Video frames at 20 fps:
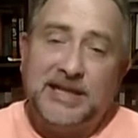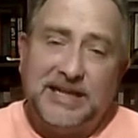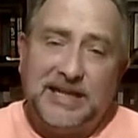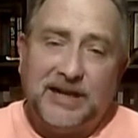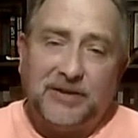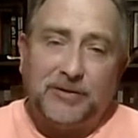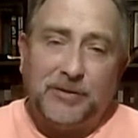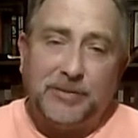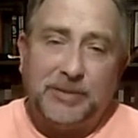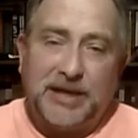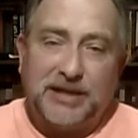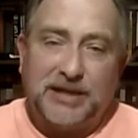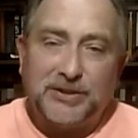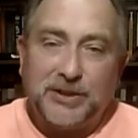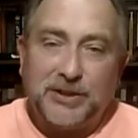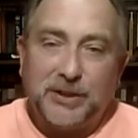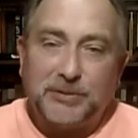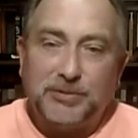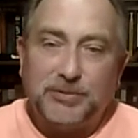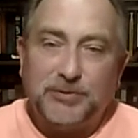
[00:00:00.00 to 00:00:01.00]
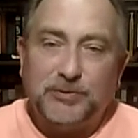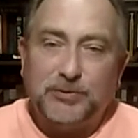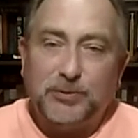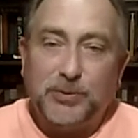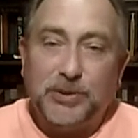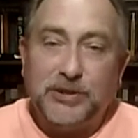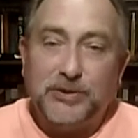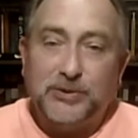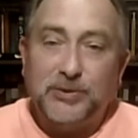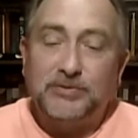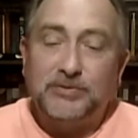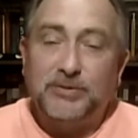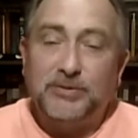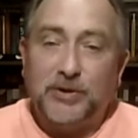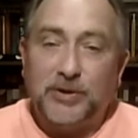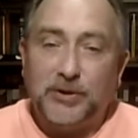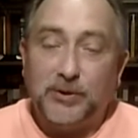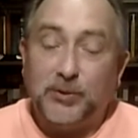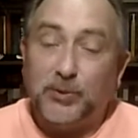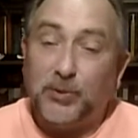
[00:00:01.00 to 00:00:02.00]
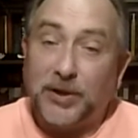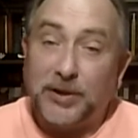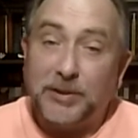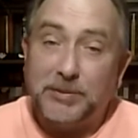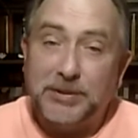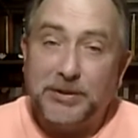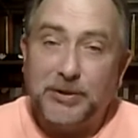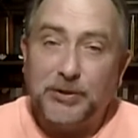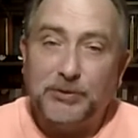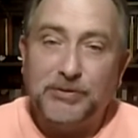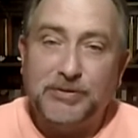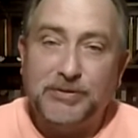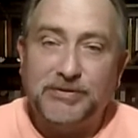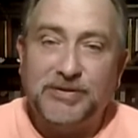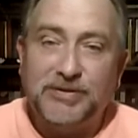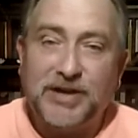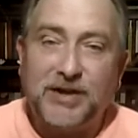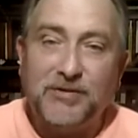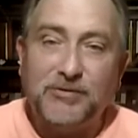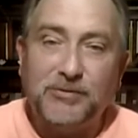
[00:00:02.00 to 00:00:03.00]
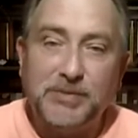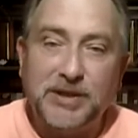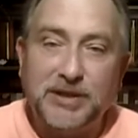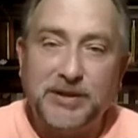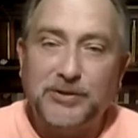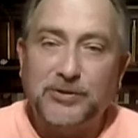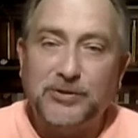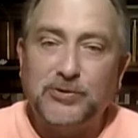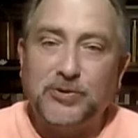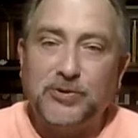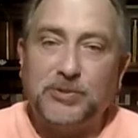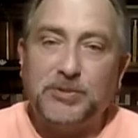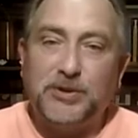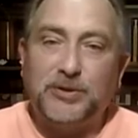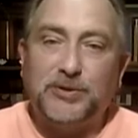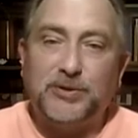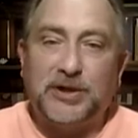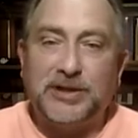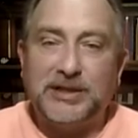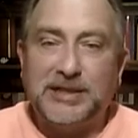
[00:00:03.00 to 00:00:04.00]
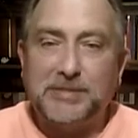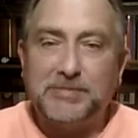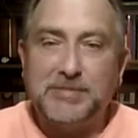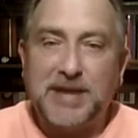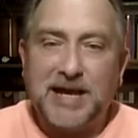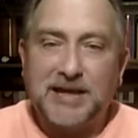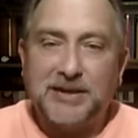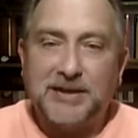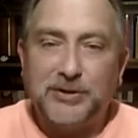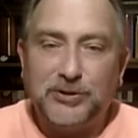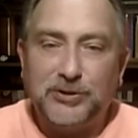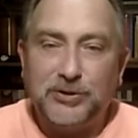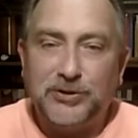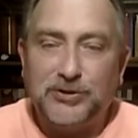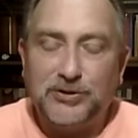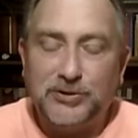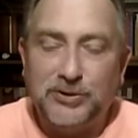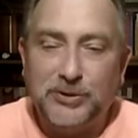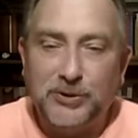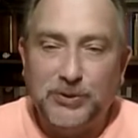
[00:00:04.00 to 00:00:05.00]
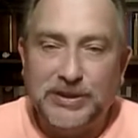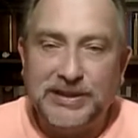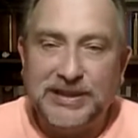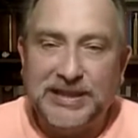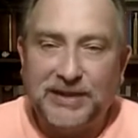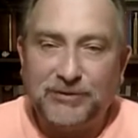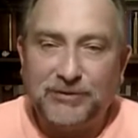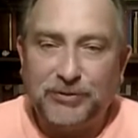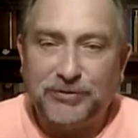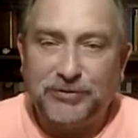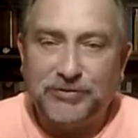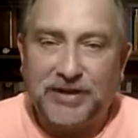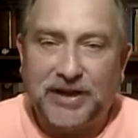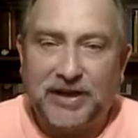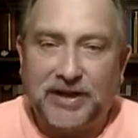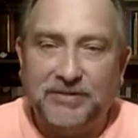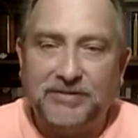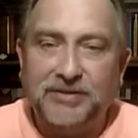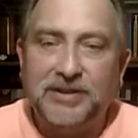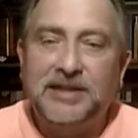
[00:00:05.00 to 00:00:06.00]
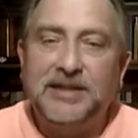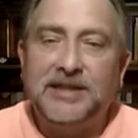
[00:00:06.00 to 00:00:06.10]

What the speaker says: Now, for the past couple of weeks, we've gone quite a bit over the 5 minutes, so I'm going to try to get back to just doing that for 5.